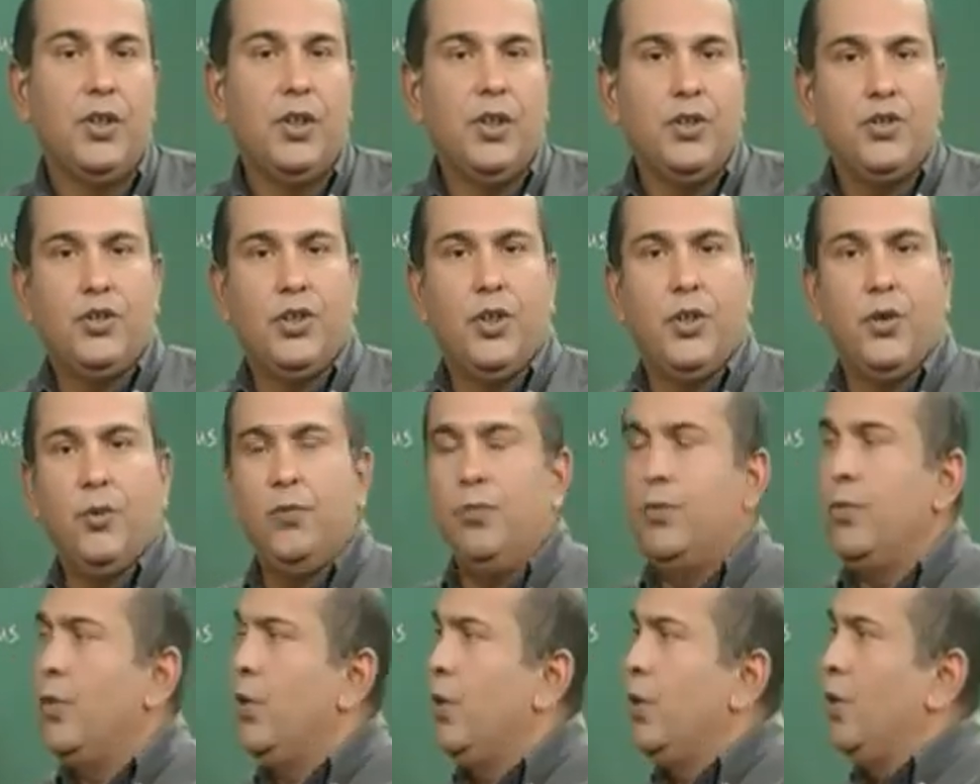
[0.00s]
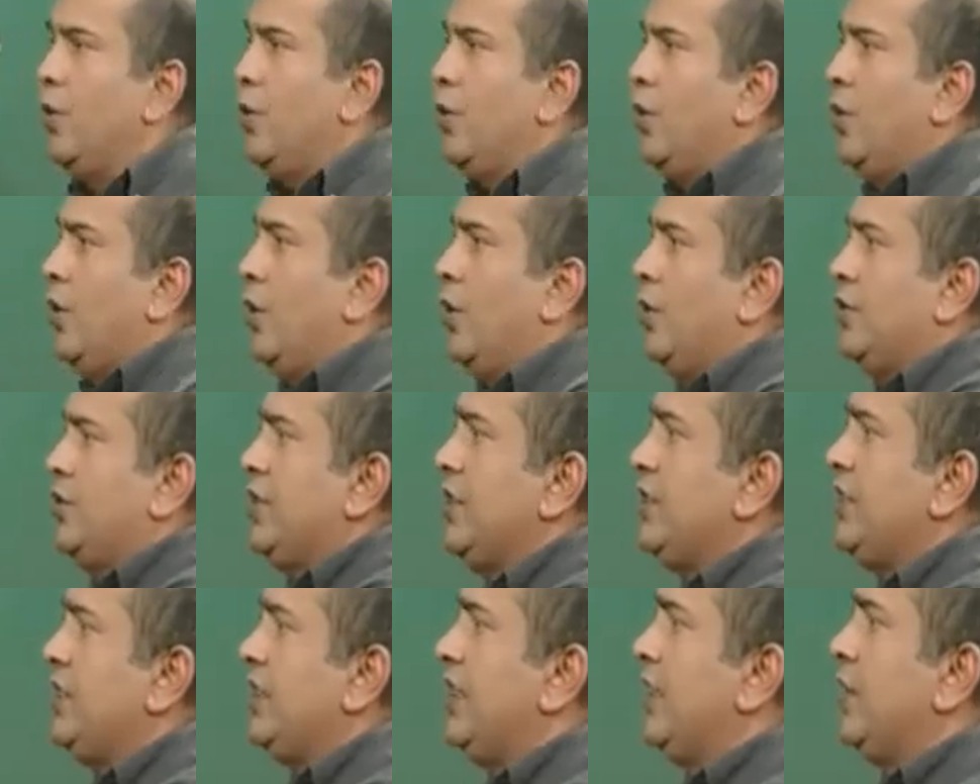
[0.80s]
So,
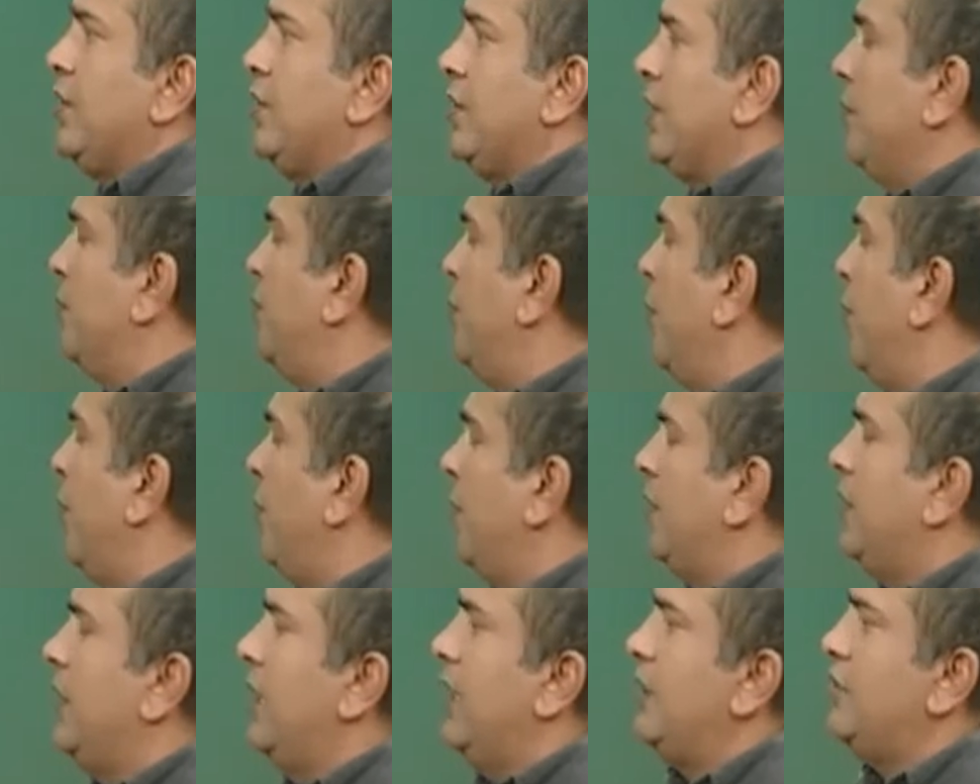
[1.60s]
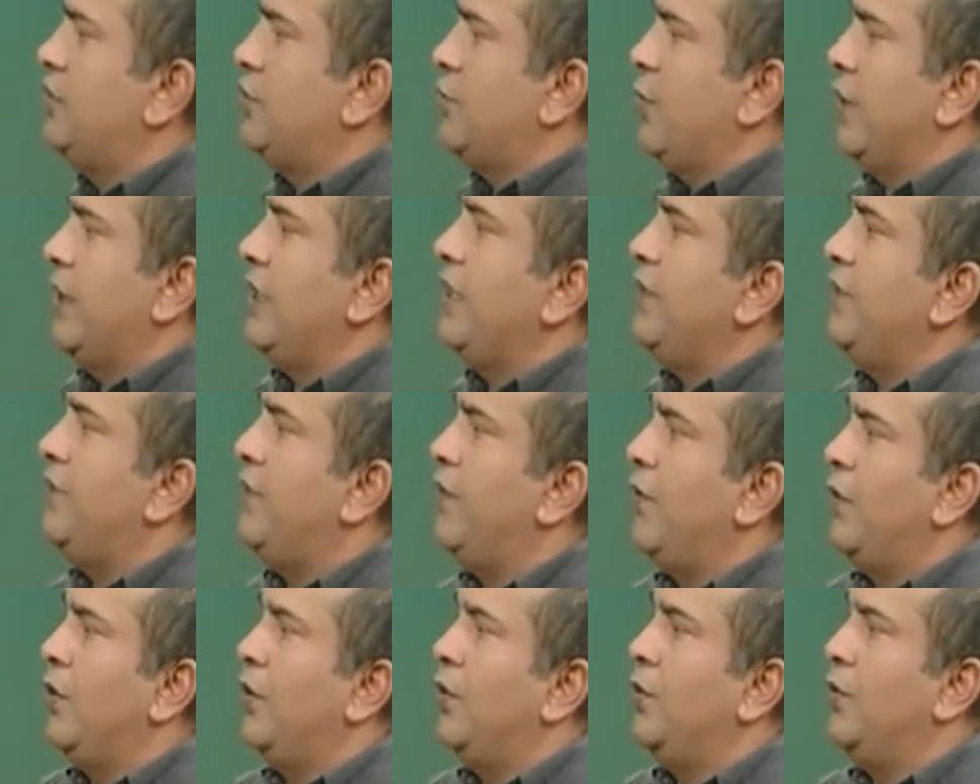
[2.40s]
just here on the board, let's quickly
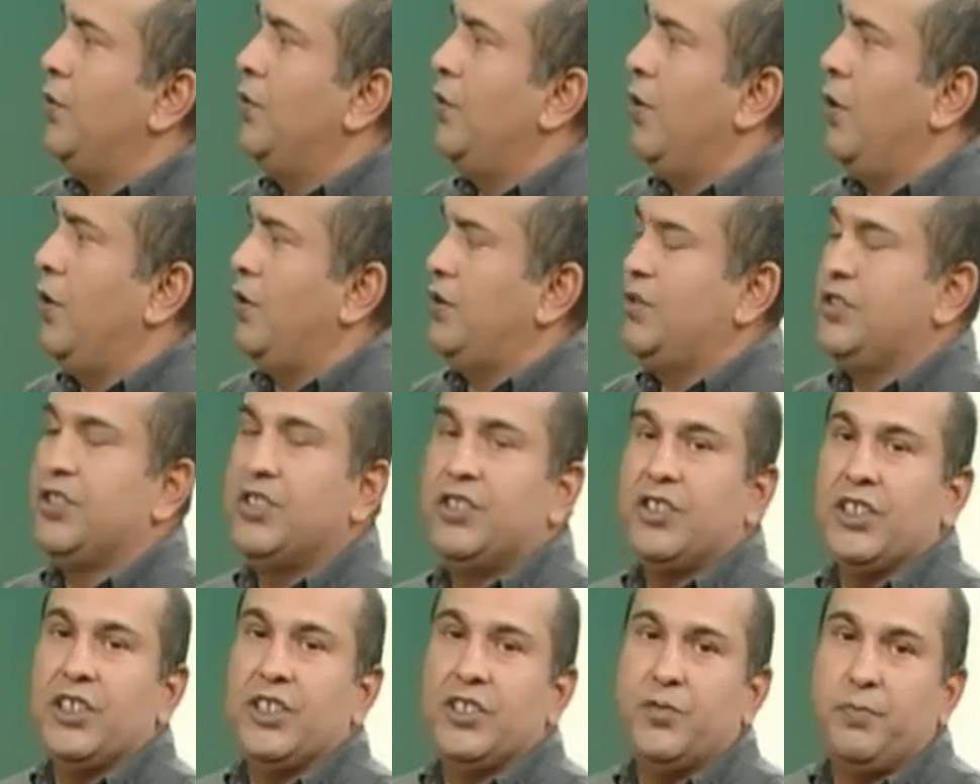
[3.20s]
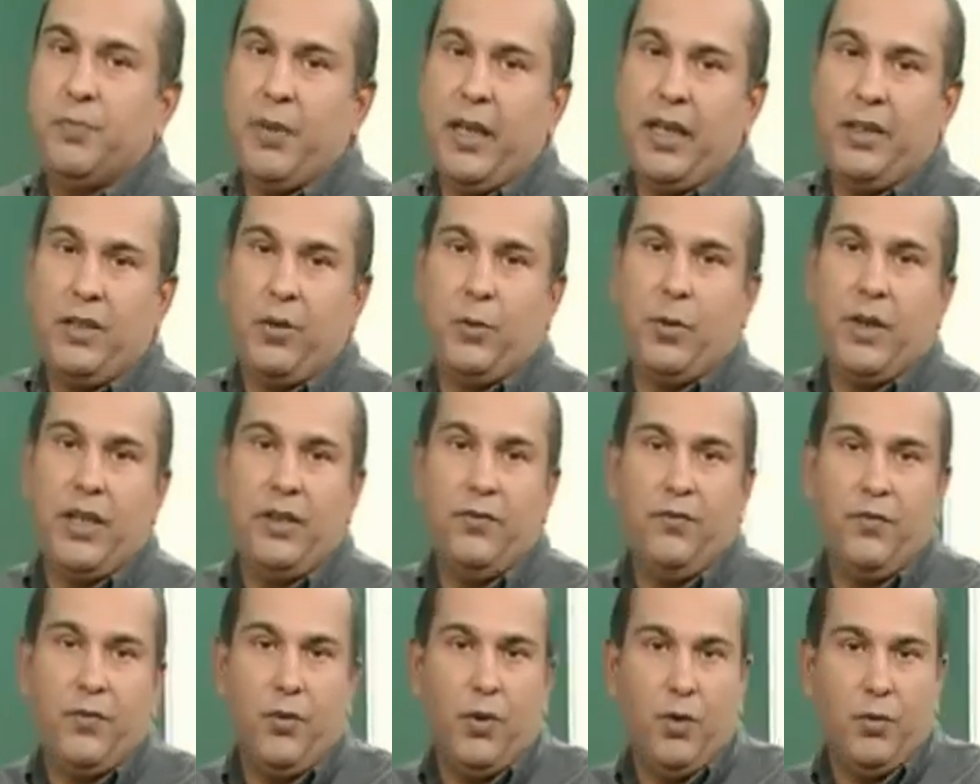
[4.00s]
follow oxygen's pathway
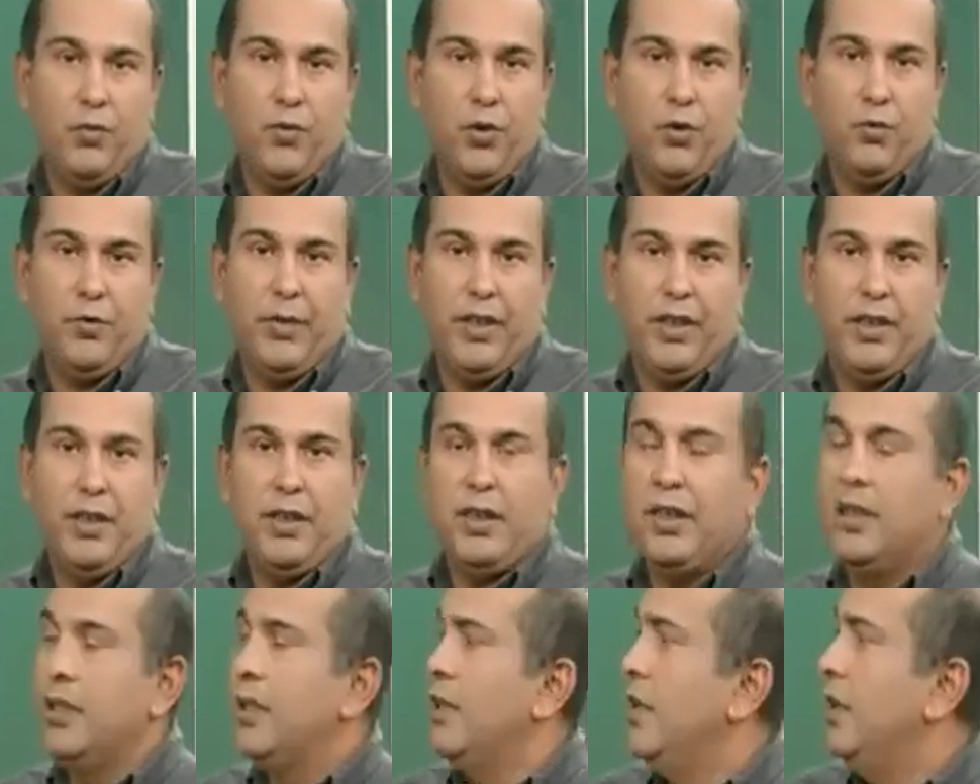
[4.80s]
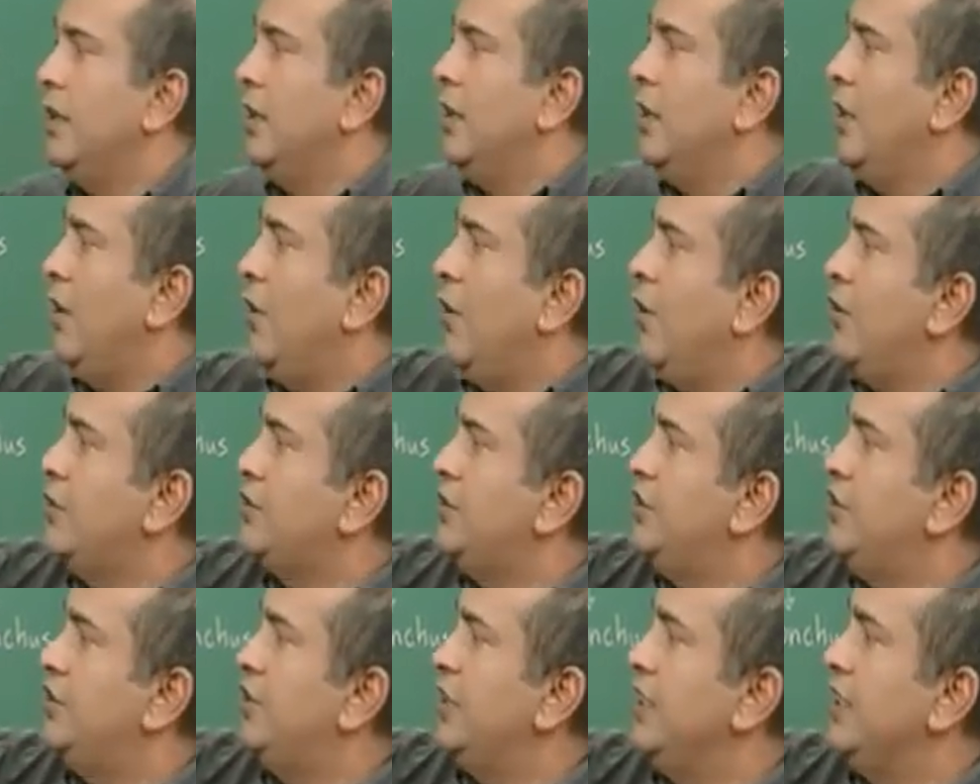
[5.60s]
for a moment.
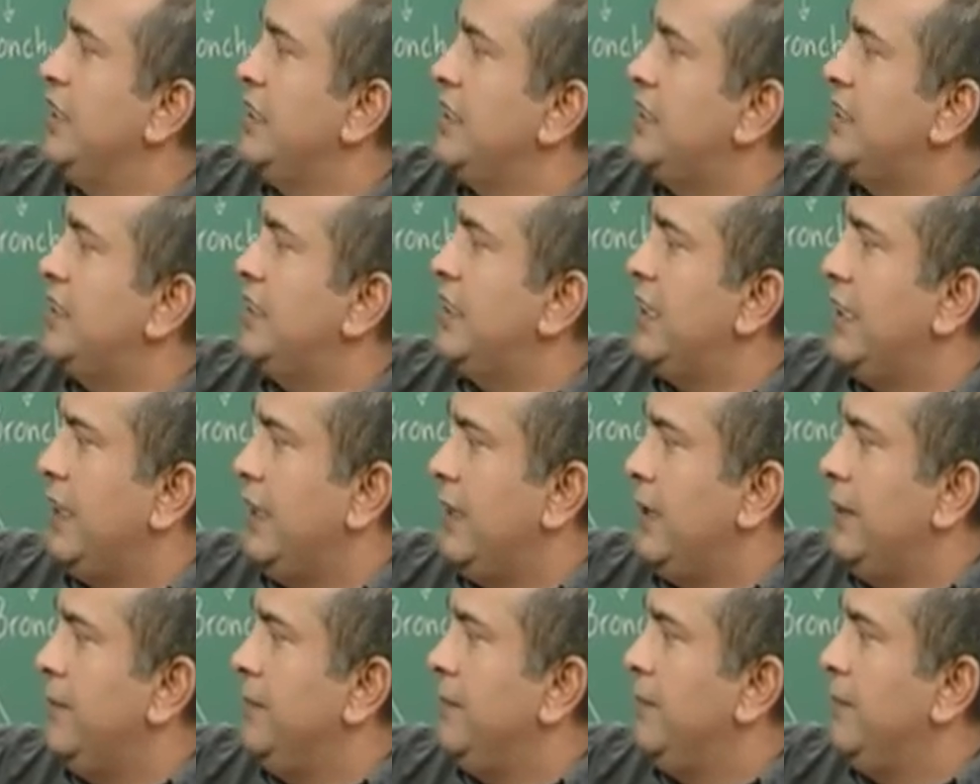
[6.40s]
Oxygen is here.